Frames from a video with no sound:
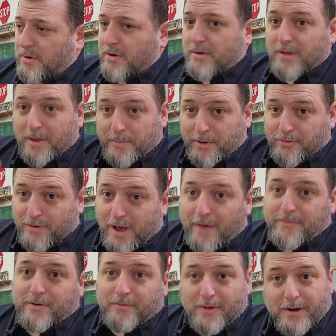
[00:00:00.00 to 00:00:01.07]
because I'd be
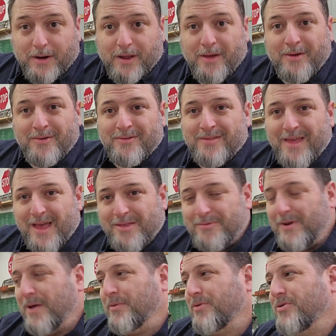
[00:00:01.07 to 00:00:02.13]
driving it right now. That's
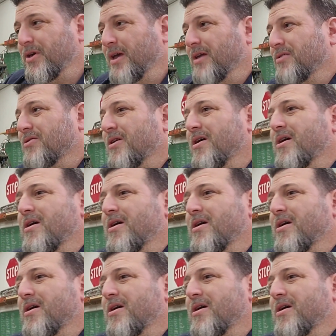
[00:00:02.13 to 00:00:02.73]
what I would change.